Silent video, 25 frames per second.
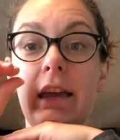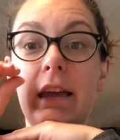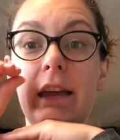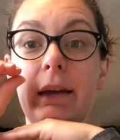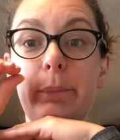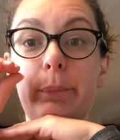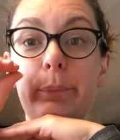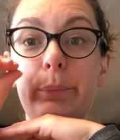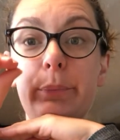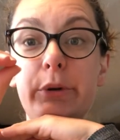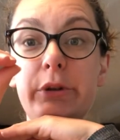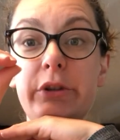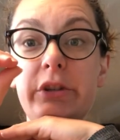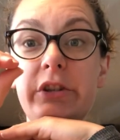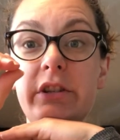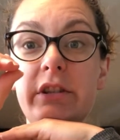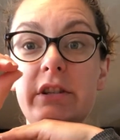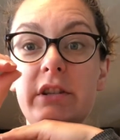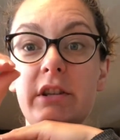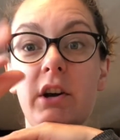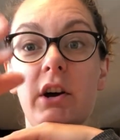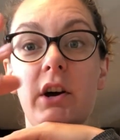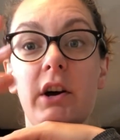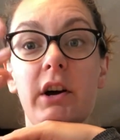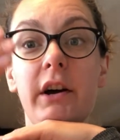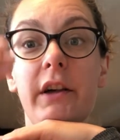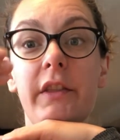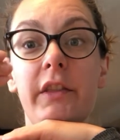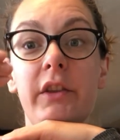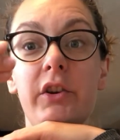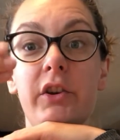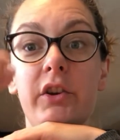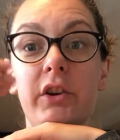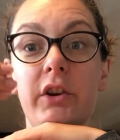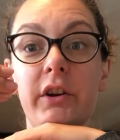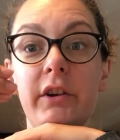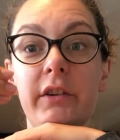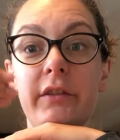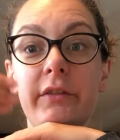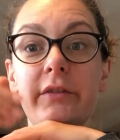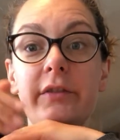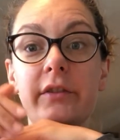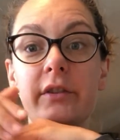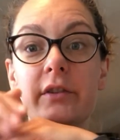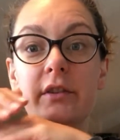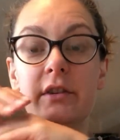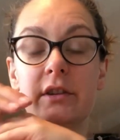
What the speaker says: and pushes on the nerve,